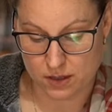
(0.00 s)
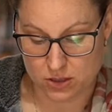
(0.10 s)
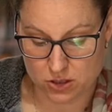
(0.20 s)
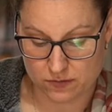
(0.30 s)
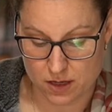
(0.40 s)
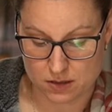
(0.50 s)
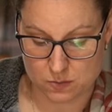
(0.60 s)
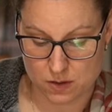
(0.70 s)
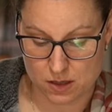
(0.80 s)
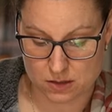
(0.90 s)
inch of
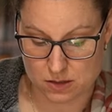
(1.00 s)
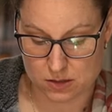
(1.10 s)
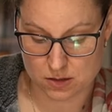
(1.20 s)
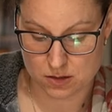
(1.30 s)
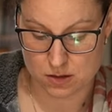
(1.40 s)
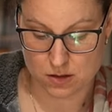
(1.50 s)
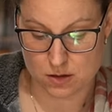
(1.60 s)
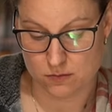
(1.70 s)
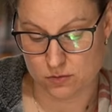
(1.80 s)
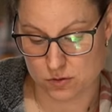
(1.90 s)
headspace.
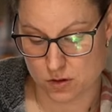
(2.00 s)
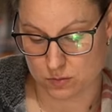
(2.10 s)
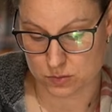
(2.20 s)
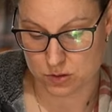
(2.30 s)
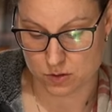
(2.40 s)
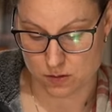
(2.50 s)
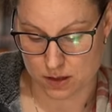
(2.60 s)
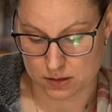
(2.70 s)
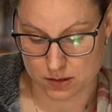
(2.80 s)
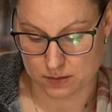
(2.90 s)
If you don't,
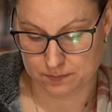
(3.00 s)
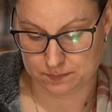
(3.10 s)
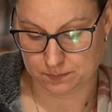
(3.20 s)
correct it.